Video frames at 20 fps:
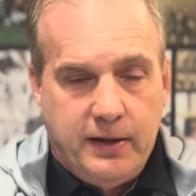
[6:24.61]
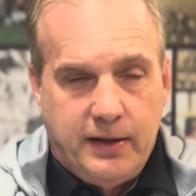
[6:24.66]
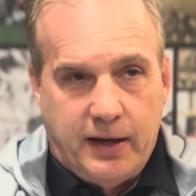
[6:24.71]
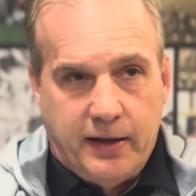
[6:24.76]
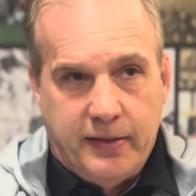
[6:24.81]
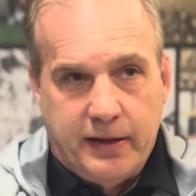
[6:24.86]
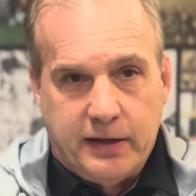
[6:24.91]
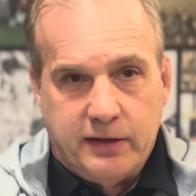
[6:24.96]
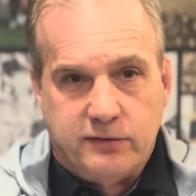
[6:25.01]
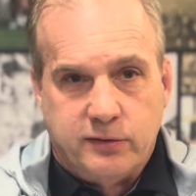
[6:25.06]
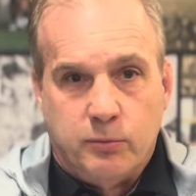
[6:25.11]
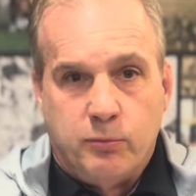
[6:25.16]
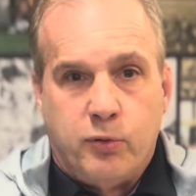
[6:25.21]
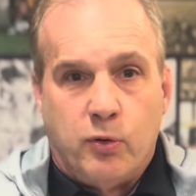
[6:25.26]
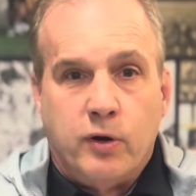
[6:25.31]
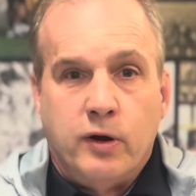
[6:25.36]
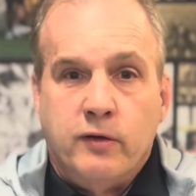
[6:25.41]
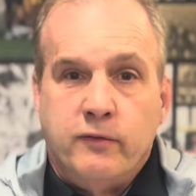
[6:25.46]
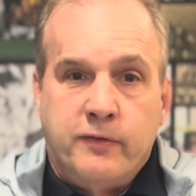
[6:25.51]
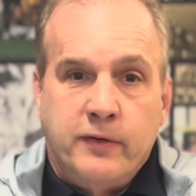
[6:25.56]
I think it's
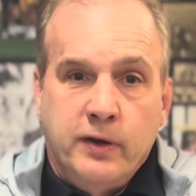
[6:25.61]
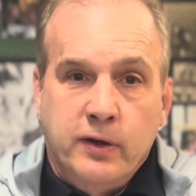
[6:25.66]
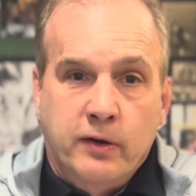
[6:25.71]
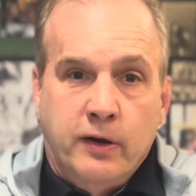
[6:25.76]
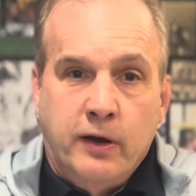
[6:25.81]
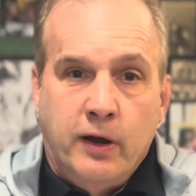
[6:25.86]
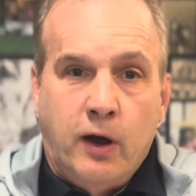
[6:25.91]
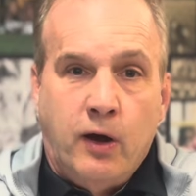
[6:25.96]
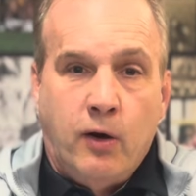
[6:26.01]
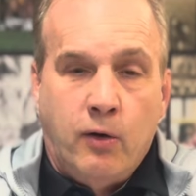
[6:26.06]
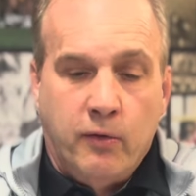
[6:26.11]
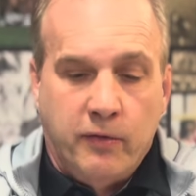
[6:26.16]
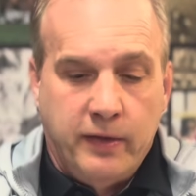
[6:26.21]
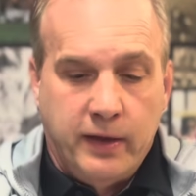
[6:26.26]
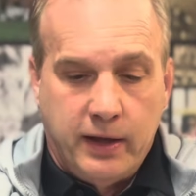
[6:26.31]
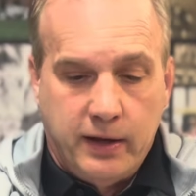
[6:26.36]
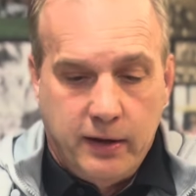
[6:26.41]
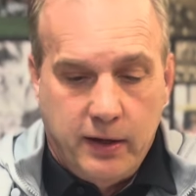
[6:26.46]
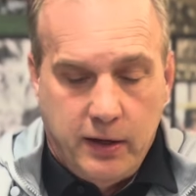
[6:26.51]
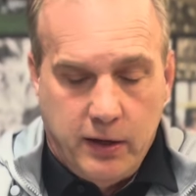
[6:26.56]
important for you to know
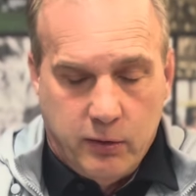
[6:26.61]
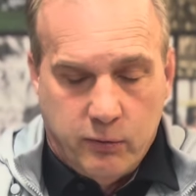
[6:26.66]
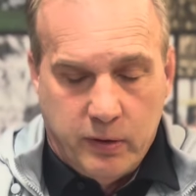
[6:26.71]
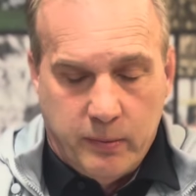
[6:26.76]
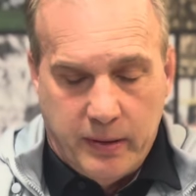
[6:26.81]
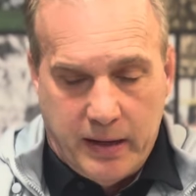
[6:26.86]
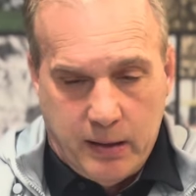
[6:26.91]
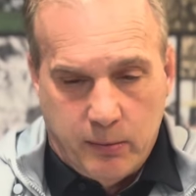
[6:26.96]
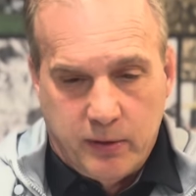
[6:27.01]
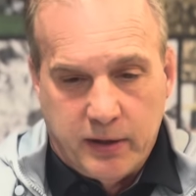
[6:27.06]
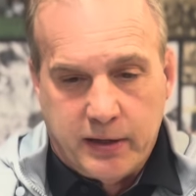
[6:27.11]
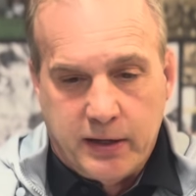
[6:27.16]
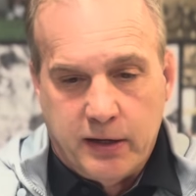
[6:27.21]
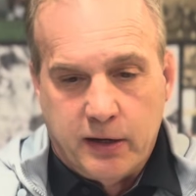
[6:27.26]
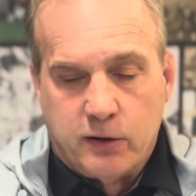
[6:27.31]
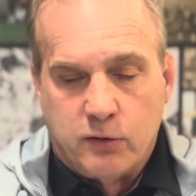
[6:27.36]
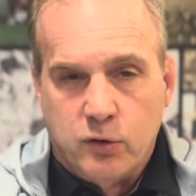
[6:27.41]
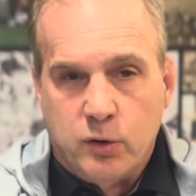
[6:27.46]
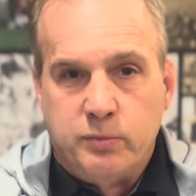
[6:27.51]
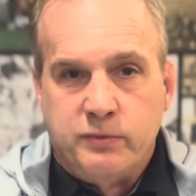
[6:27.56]
that we've been able to get a
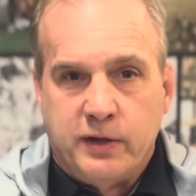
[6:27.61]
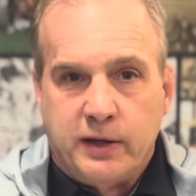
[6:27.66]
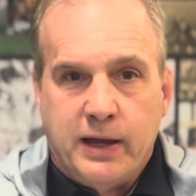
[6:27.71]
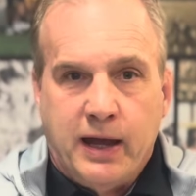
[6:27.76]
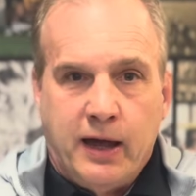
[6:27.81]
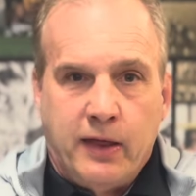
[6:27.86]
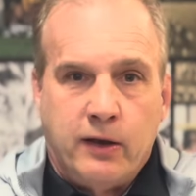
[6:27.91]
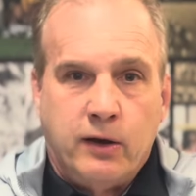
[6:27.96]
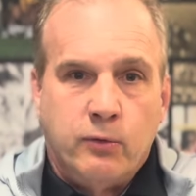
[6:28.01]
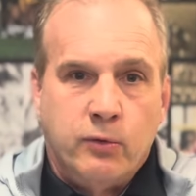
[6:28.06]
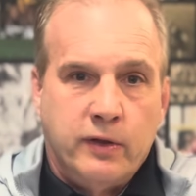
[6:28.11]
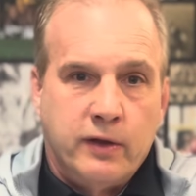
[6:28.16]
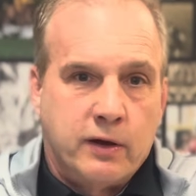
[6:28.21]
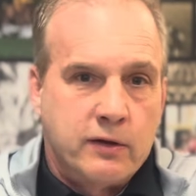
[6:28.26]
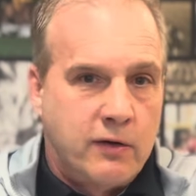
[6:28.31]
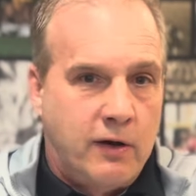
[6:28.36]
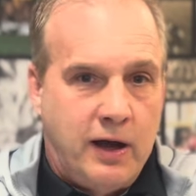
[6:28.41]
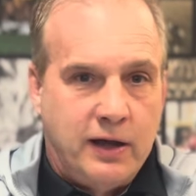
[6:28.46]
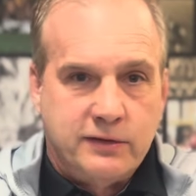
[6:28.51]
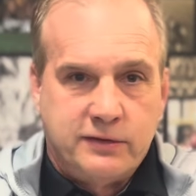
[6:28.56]
group together with a
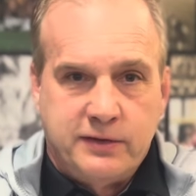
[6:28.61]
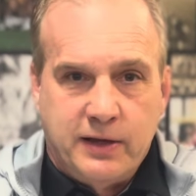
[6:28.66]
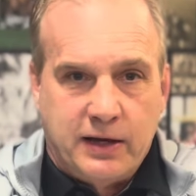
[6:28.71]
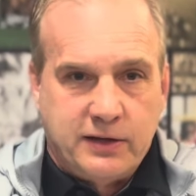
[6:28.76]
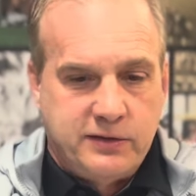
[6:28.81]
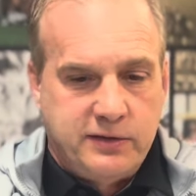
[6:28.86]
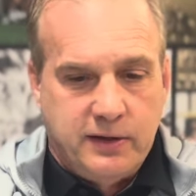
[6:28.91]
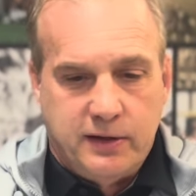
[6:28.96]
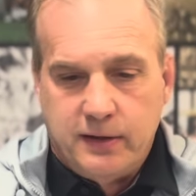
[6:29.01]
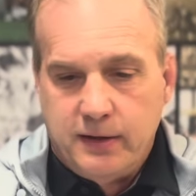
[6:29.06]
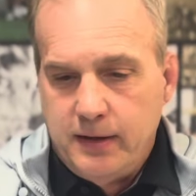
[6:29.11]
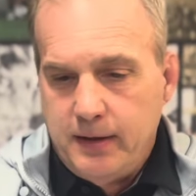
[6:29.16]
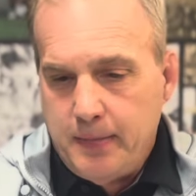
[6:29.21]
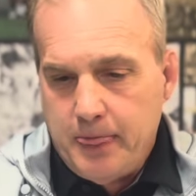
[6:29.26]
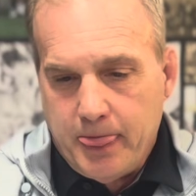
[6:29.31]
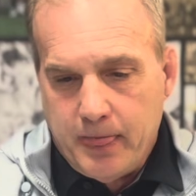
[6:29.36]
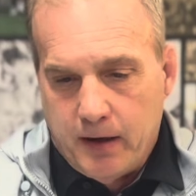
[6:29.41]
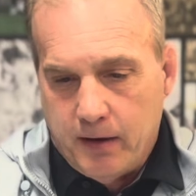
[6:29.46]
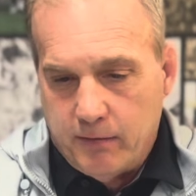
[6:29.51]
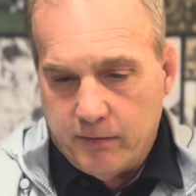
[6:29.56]
cross section
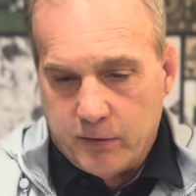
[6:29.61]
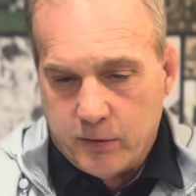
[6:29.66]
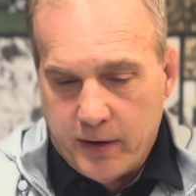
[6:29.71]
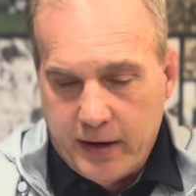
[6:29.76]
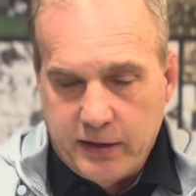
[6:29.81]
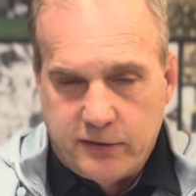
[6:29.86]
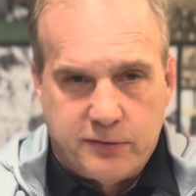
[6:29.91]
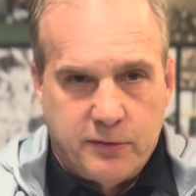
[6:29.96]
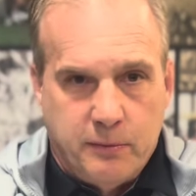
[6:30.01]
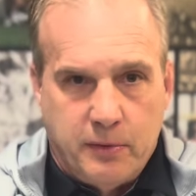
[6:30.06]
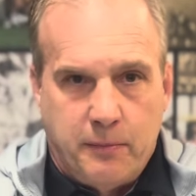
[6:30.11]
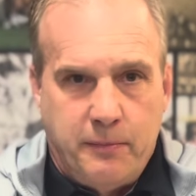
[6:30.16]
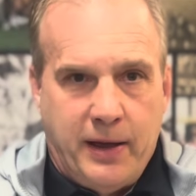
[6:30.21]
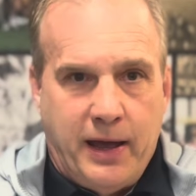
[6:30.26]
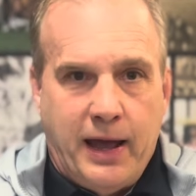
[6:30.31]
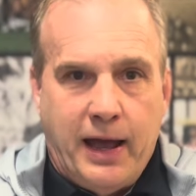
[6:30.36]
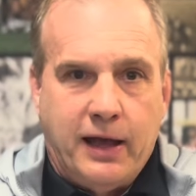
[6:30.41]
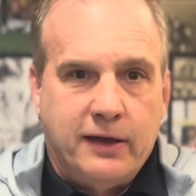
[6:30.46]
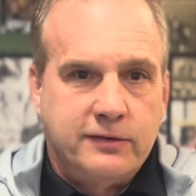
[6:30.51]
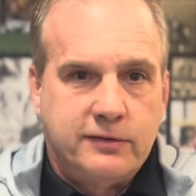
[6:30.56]
of greats from the
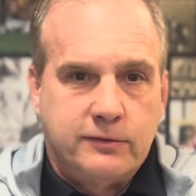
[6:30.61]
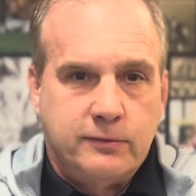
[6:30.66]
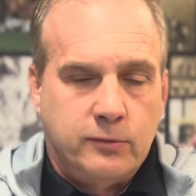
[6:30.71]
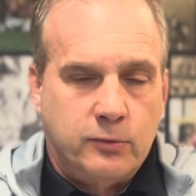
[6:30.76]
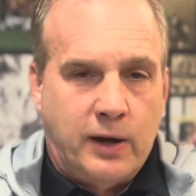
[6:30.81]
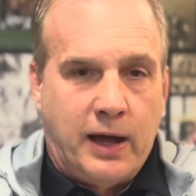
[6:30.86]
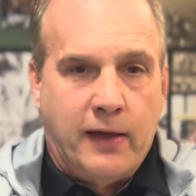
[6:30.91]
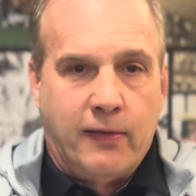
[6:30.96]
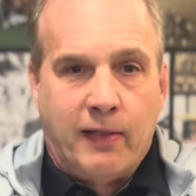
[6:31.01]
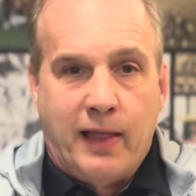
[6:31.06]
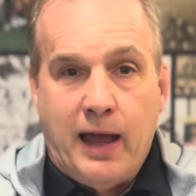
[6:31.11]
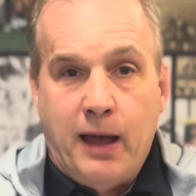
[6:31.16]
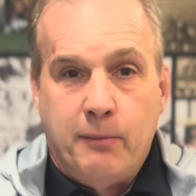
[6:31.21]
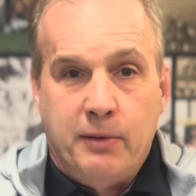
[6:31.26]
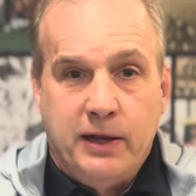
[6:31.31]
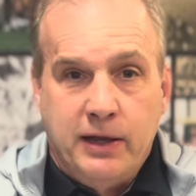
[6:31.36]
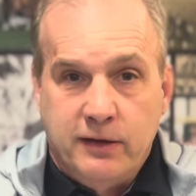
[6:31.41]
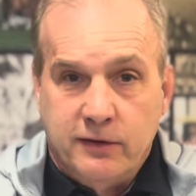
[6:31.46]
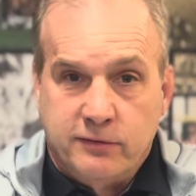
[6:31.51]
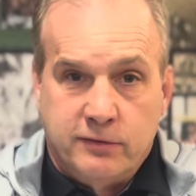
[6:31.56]
past. Ron
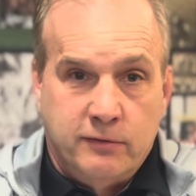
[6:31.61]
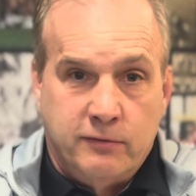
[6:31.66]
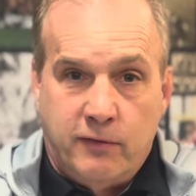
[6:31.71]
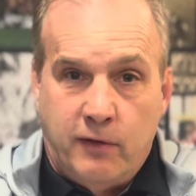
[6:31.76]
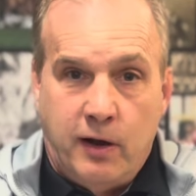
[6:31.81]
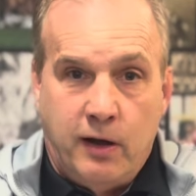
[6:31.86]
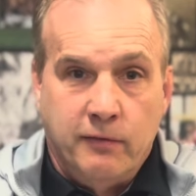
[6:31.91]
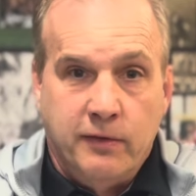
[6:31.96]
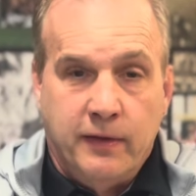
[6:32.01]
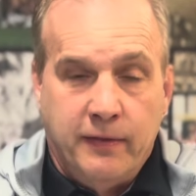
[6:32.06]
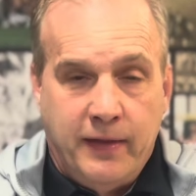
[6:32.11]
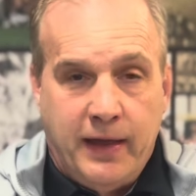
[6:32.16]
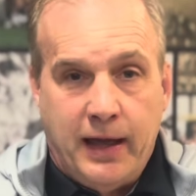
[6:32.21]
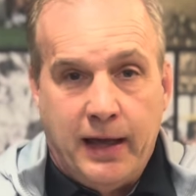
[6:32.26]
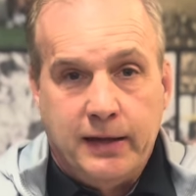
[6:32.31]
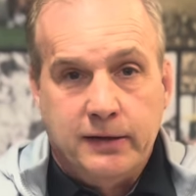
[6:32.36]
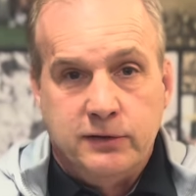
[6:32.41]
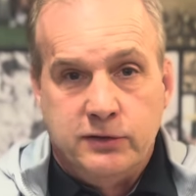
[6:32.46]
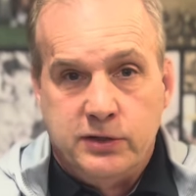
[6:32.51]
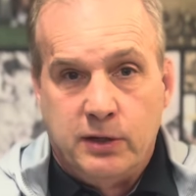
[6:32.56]
Labadie is involved in
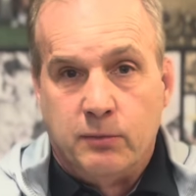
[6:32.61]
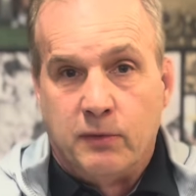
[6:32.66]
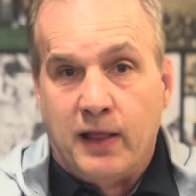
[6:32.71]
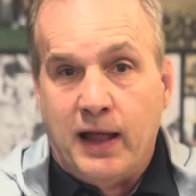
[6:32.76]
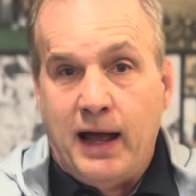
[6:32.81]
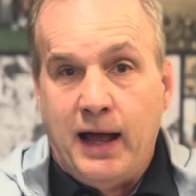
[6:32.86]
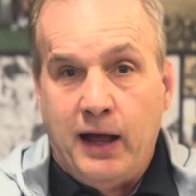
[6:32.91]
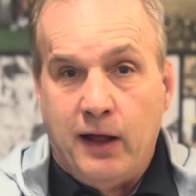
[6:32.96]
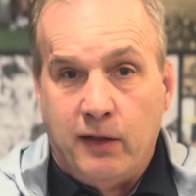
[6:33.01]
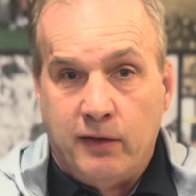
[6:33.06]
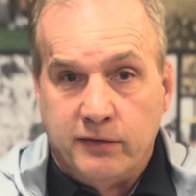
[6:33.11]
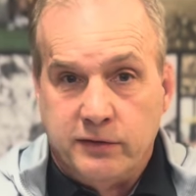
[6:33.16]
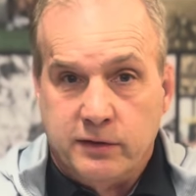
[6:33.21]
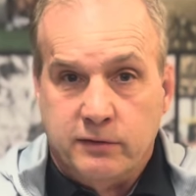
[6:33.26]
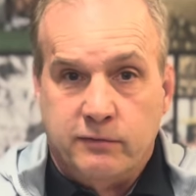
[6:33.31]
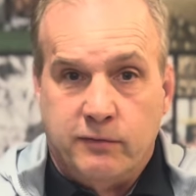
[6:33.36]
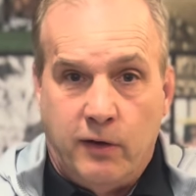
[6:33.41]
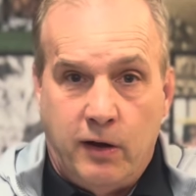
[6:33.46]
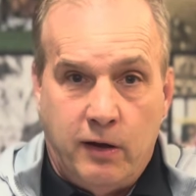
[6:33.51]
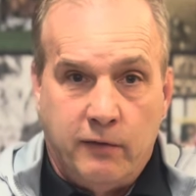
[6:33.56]
that. Jim Lyle is
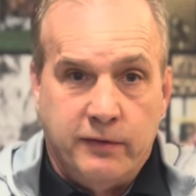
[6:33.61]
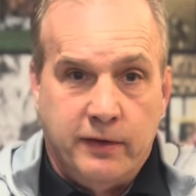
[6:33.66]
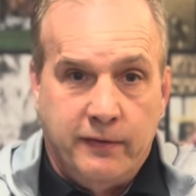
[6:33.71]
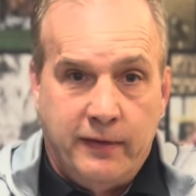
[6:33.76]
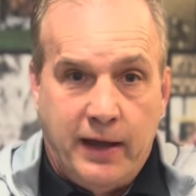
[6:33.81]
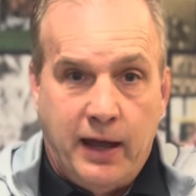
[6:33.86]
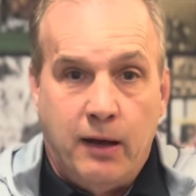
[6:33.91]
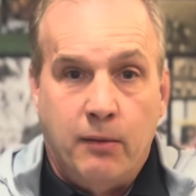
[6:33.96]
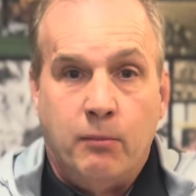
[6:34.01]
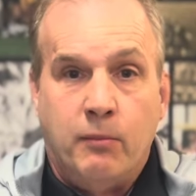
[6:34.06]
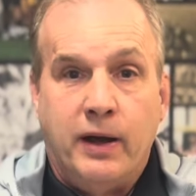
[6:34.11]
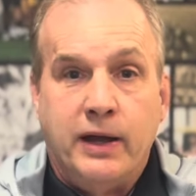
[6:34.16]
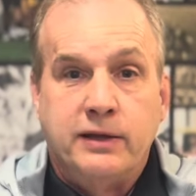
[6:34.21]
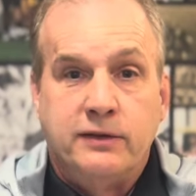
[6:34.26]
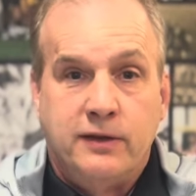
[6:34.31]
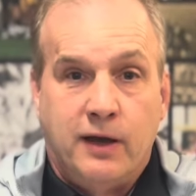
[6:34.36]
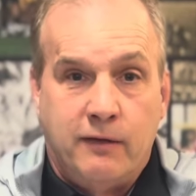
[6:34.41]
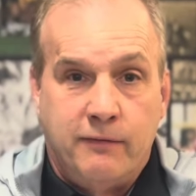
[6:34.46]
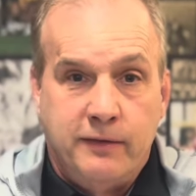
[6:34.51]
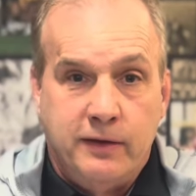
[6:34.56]
involved in that. Mike
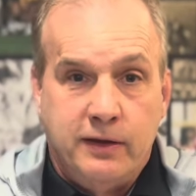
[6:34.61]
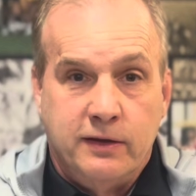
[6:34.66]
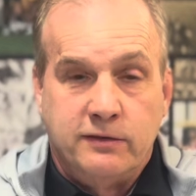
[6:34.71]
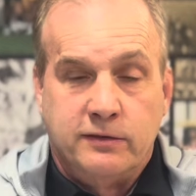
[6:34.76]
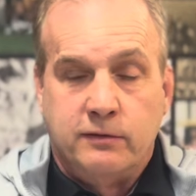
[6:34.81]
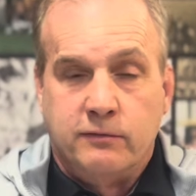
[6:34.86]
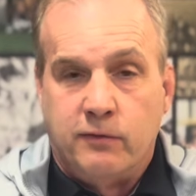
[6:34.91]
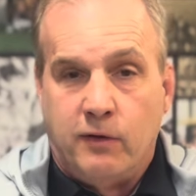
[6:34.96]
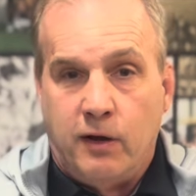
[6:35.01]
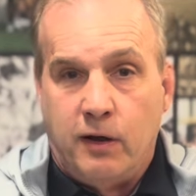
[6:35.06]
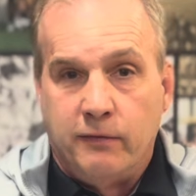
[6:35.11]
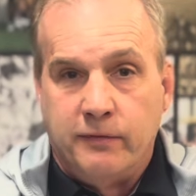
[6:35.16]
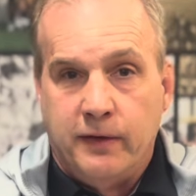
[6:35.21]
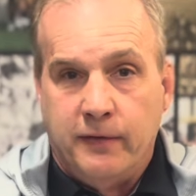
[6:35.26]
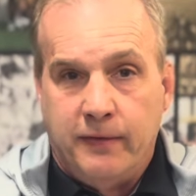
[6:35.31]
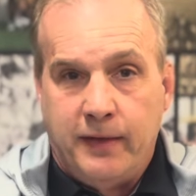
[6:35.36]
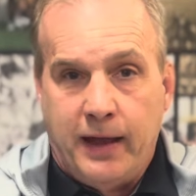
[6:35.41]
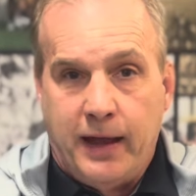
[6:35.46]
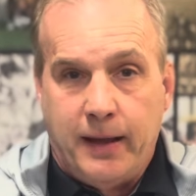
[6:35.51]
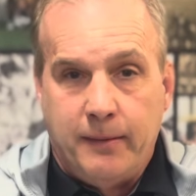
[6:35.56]
Duffy is involved
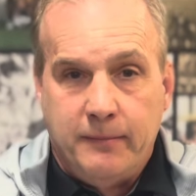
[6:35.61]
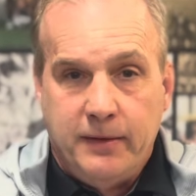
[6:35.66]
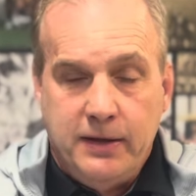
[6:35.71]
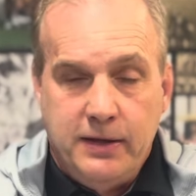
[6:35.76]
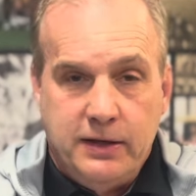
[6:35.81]
in that.